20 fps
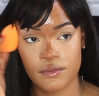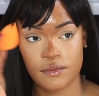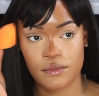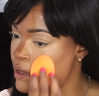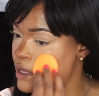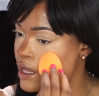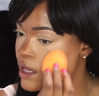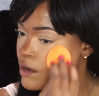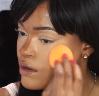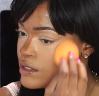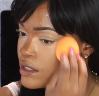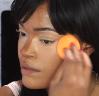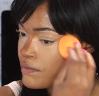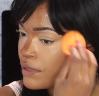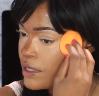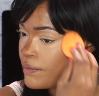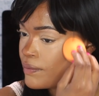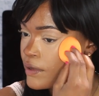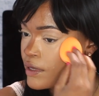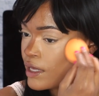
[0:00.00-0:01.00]
I know some
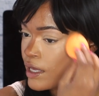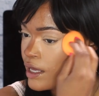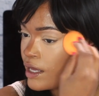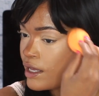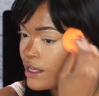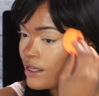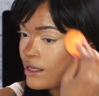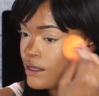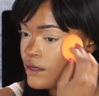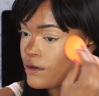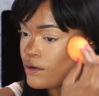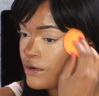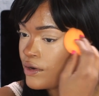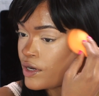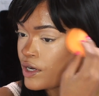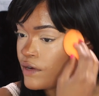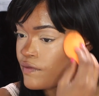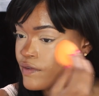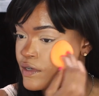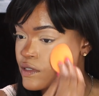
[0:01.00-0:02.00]
people get, you know,
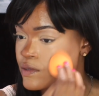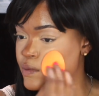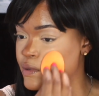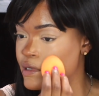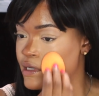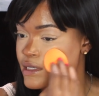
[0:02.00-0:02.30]
nervous when